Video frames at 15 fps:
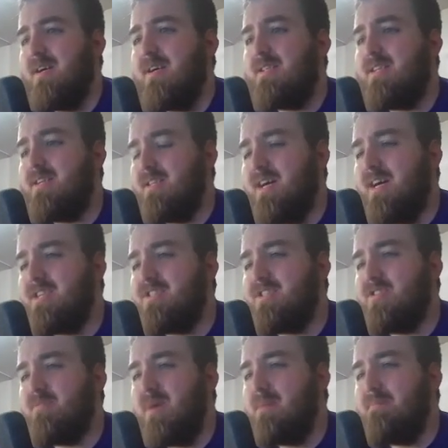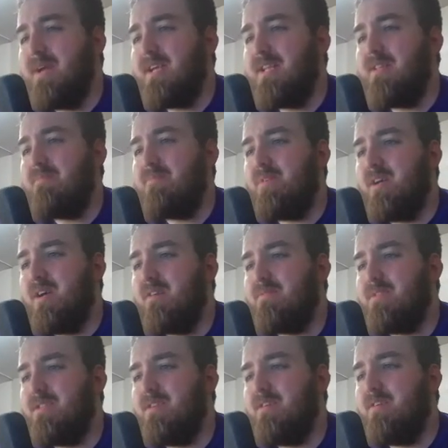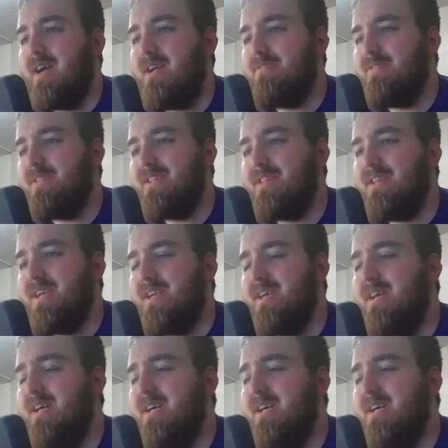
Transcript: did last year by making the playoffs. You know, I don't think they